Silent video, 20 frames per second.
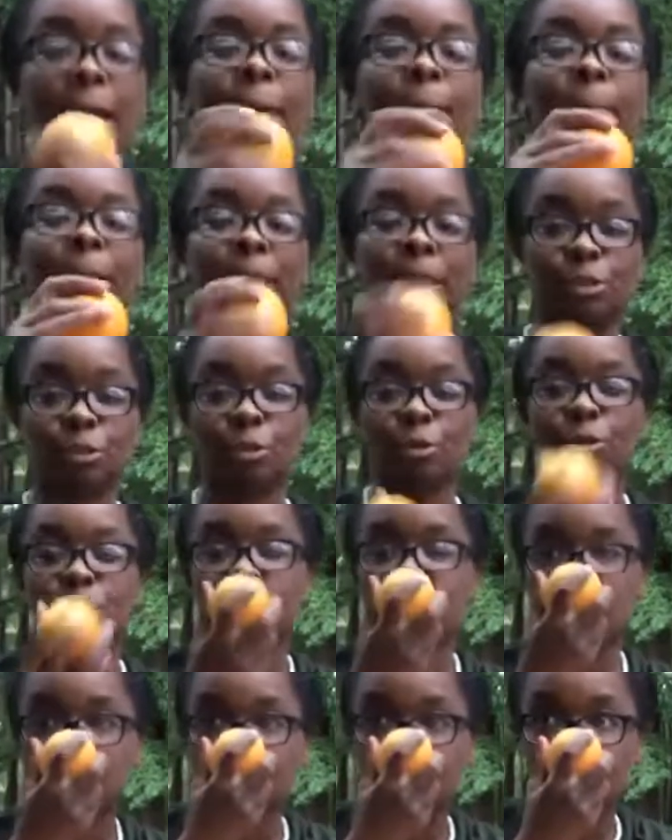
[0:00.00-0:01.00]
But these are
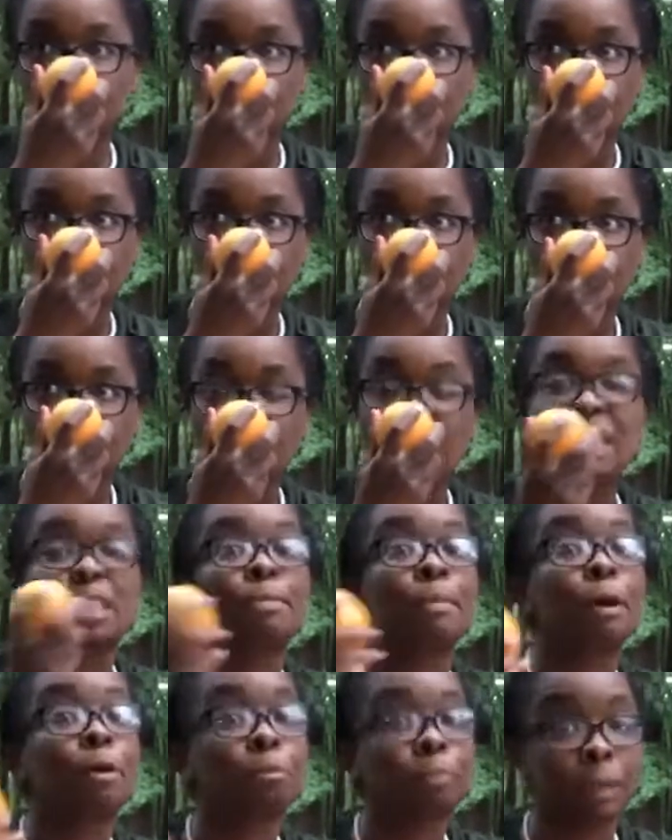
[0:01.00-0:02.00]
oranges. They
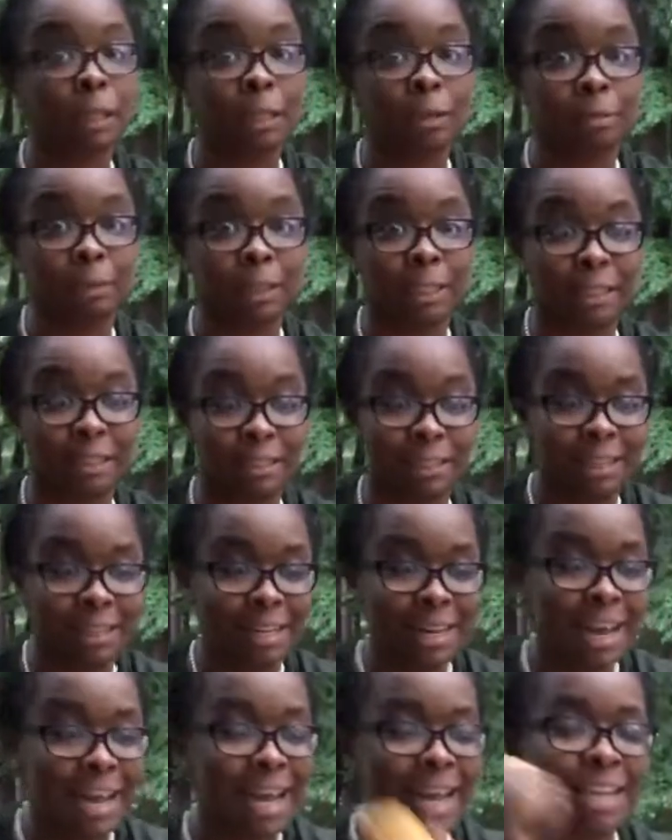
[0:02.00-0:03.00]
smell really, really good.